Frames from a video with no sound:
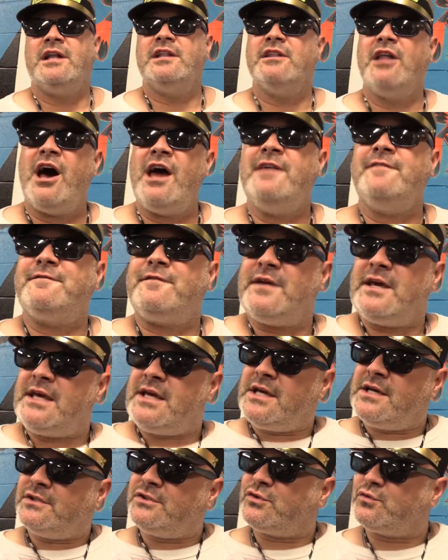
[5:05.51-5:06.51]
Life
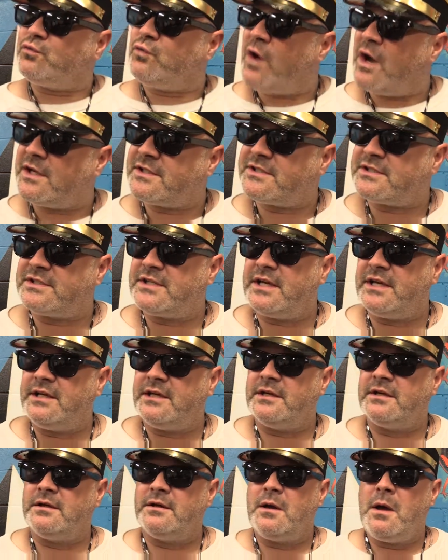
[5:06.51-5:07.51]
is
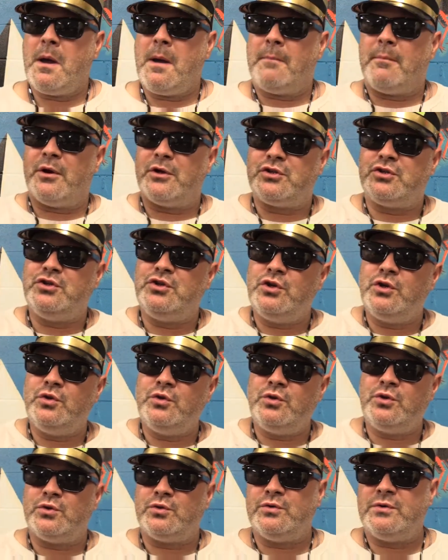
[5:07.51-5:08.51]
rusty, but
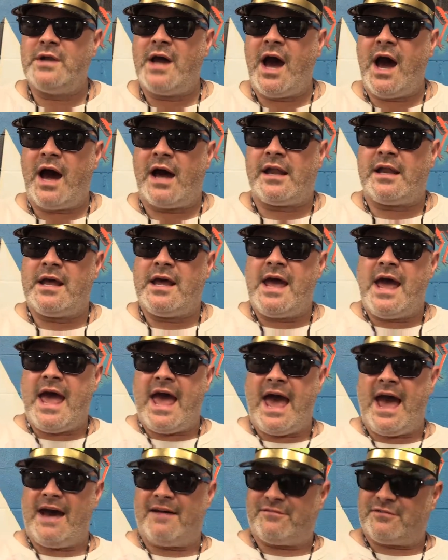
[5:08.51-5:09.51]
you do not
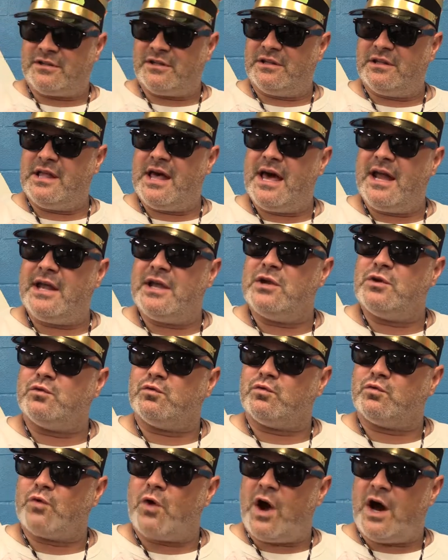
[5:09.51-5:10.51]
have to let it
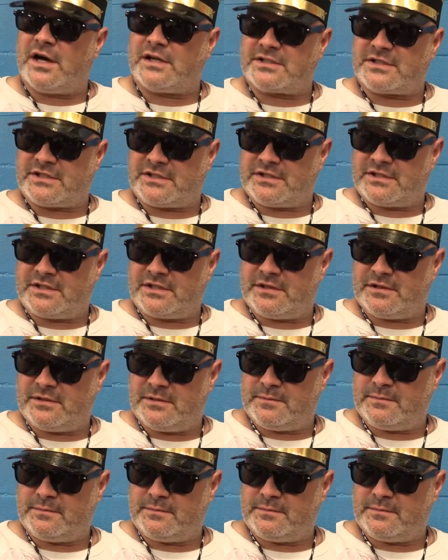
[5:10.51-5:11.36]
rust.